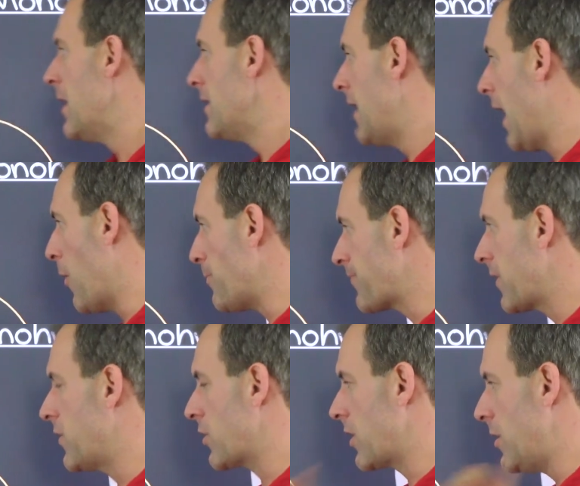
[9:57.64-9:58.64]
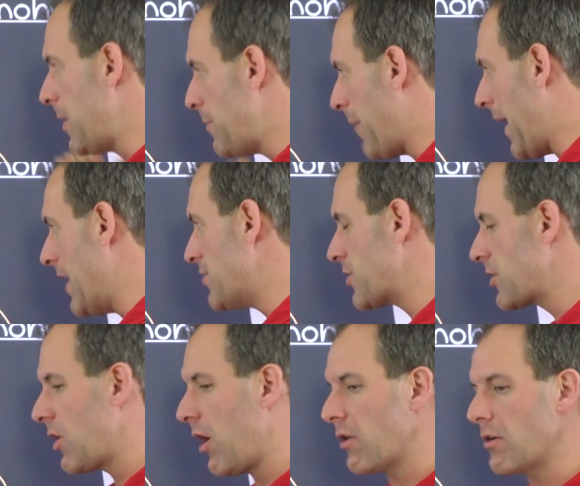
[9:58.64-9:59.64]
Now, they're going to be beige in
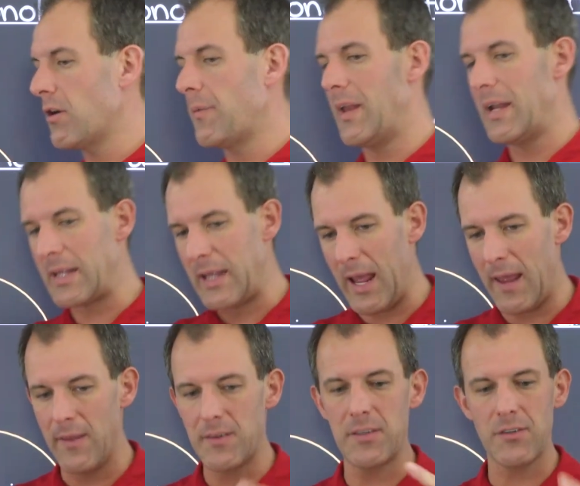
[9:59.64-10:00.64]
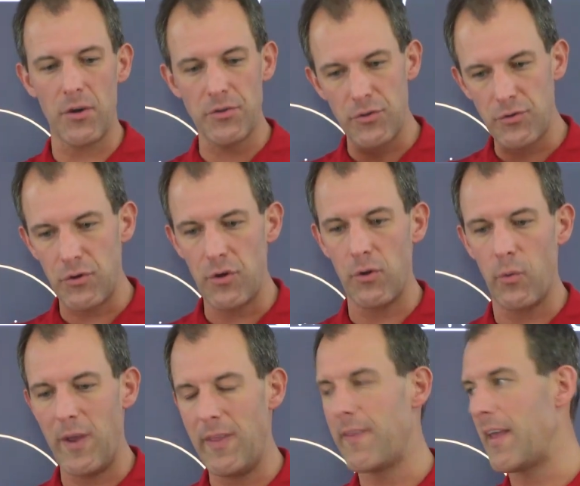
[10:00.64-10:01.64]
color, and again, this is also due to the
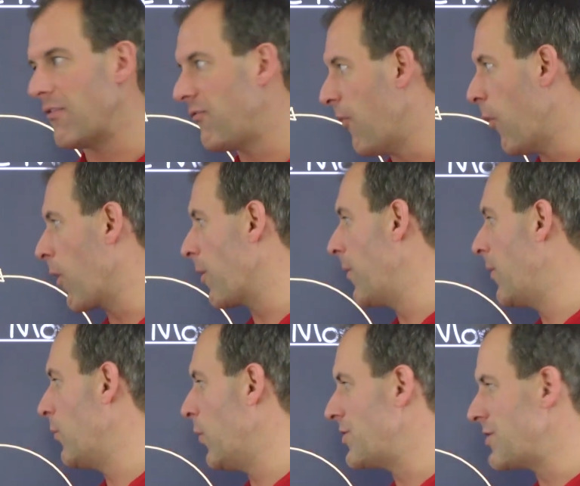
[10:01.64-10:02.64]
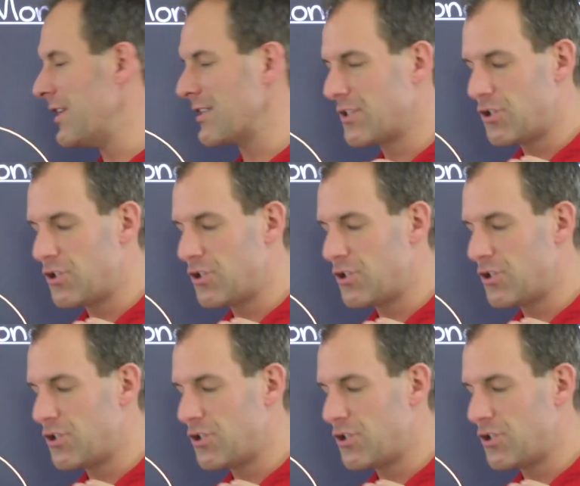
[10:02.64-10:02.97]
way that they form, which is